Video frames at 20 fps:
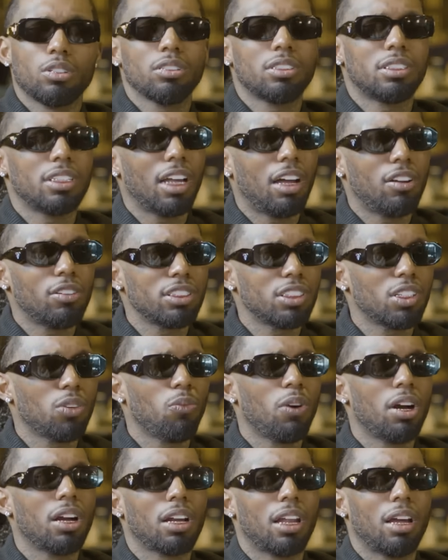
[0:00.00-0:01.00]
You see, how does it
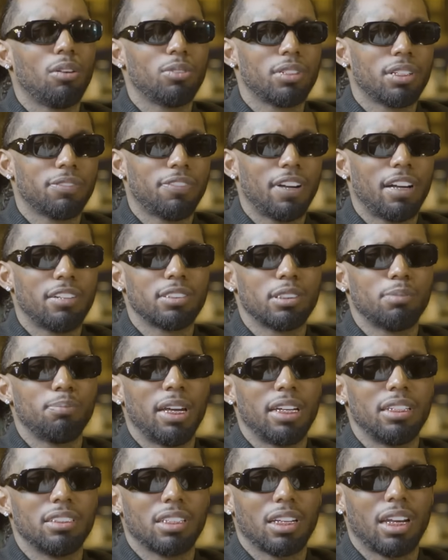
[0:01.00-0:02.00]
work, like, with 1,000
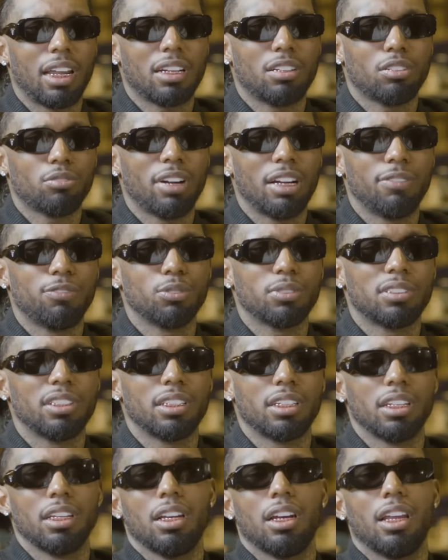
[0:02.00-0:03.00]
man? Is it like a raffle ticket?